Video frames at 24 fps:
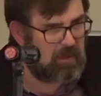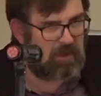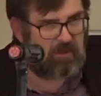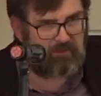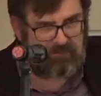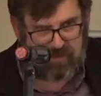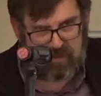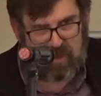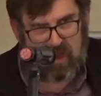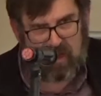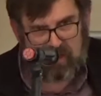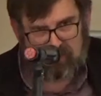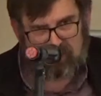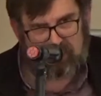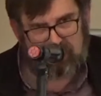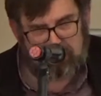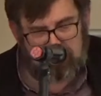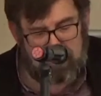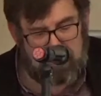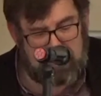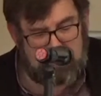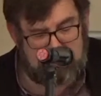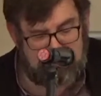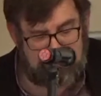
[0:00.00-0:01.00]
over God's
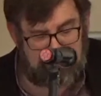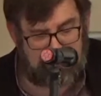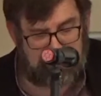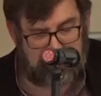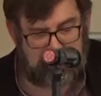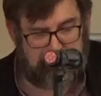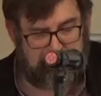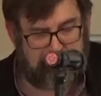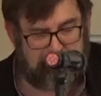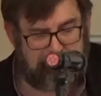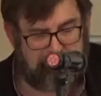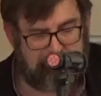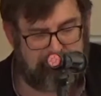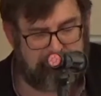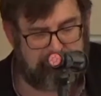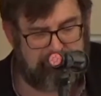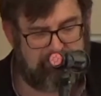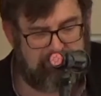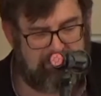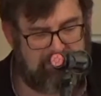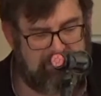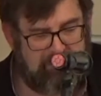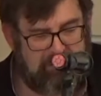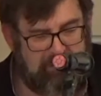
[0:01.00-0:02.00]
people.
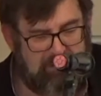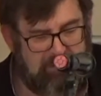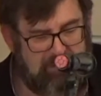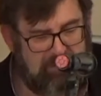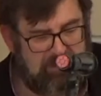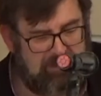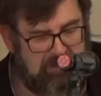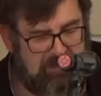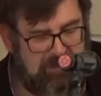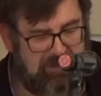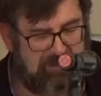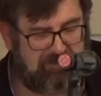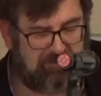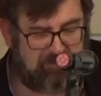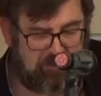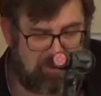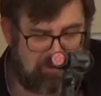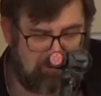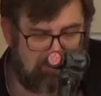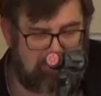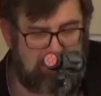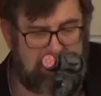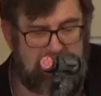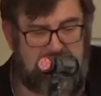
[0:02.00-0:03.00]
As
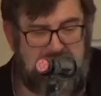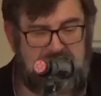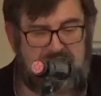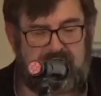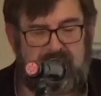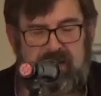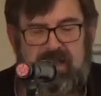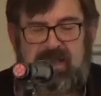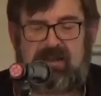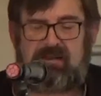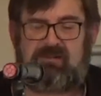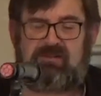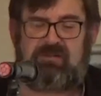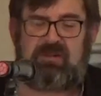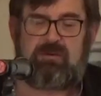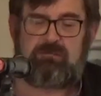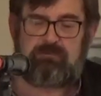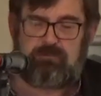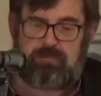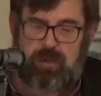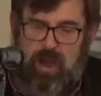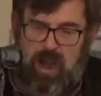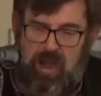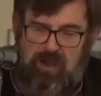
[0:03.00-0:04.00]
we read, it's
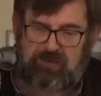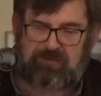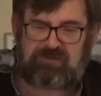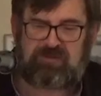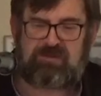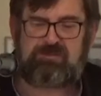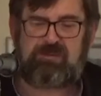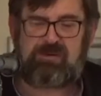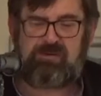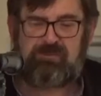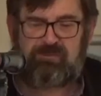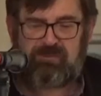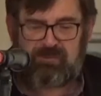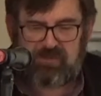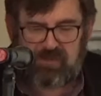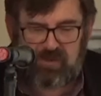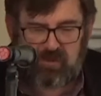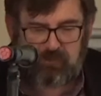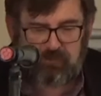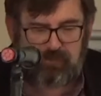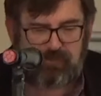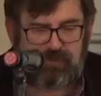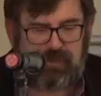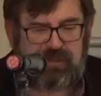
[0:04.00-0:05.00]
impossible for
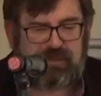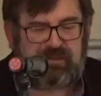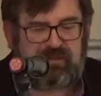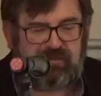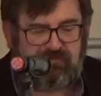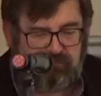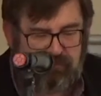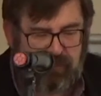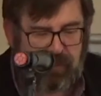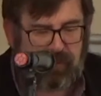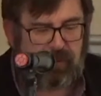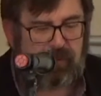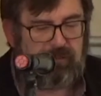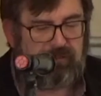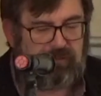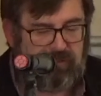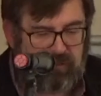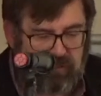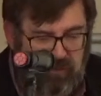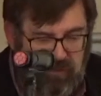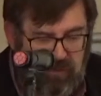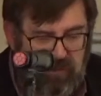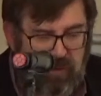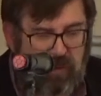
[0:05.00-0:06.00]
the blood of
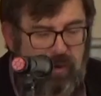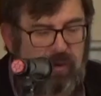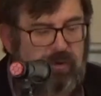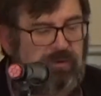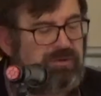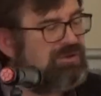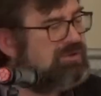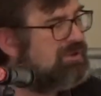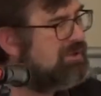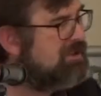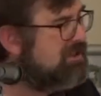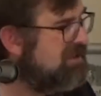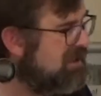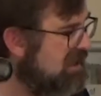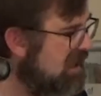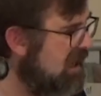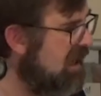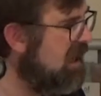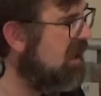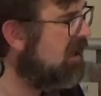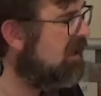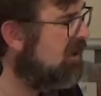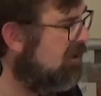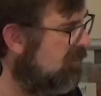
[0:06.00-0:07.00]
bulls and goats to
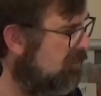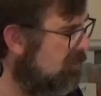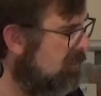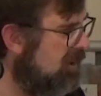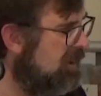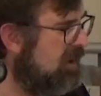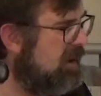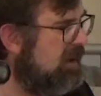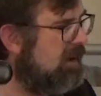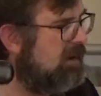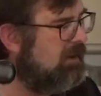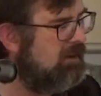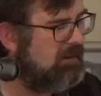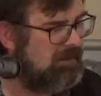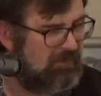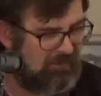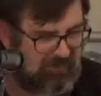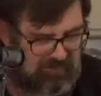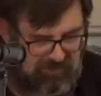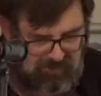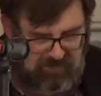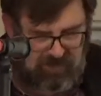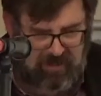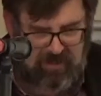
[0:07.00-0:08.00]
take away
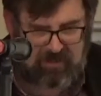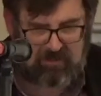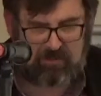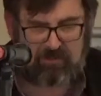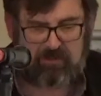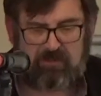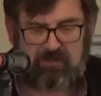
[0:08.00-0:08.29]
sins.